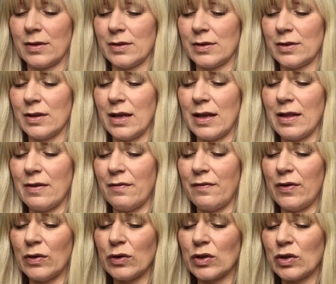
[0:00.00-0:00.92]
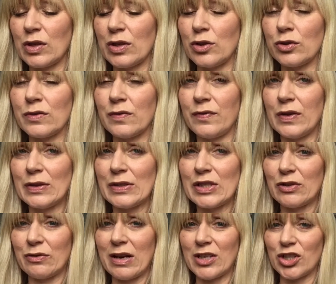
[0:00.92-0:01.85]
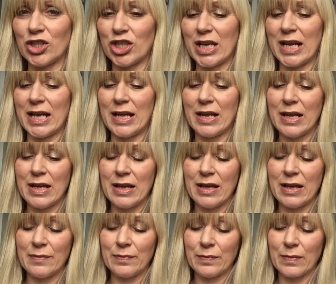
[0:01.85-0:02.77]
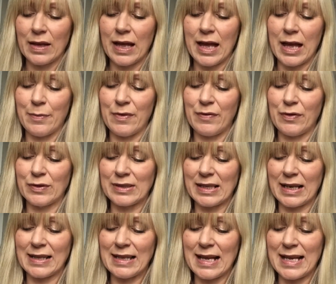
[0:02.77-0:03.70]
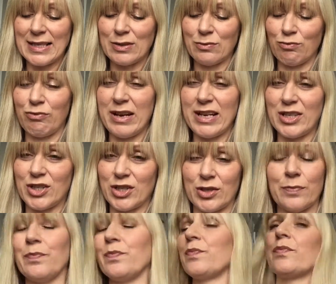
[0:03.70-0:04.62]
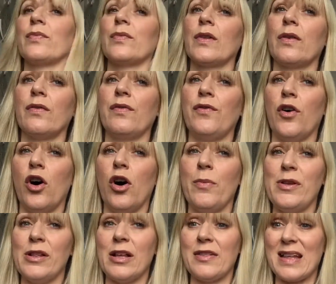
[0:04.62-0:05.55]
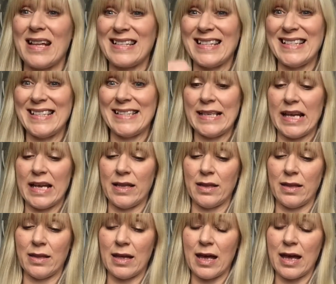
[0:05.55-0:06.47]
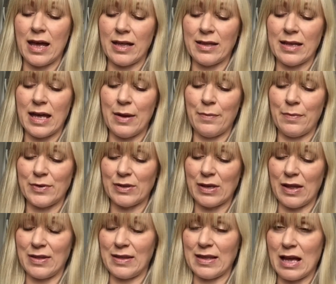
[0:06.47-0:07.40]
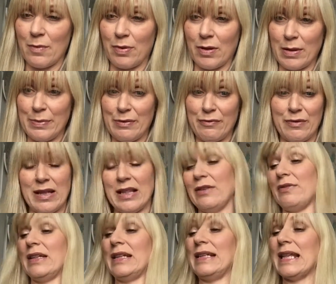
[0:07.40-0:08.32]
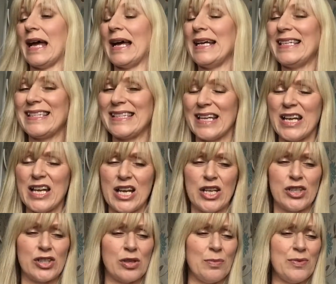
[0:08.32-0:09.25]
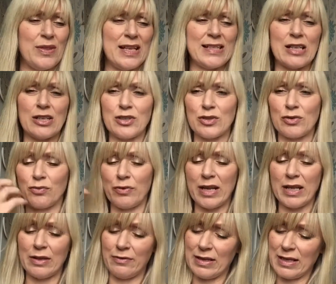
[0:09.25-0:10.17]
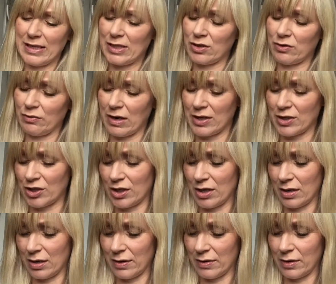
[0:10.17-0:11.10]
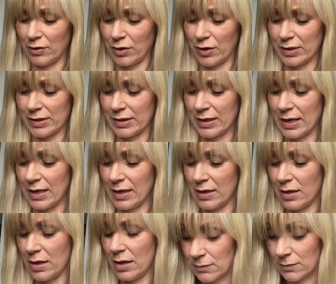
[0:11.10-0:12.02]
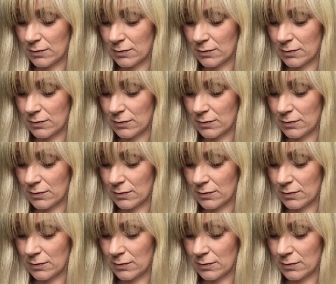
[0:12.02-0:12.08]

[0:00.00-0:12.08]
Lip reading: So, and it feels, doesn't feel scratchy. It feels like a nice, rich formula that it's in, and so I think that'll probably be really, really nice. Some things are just really, really scratchy, aren't they, in your skin?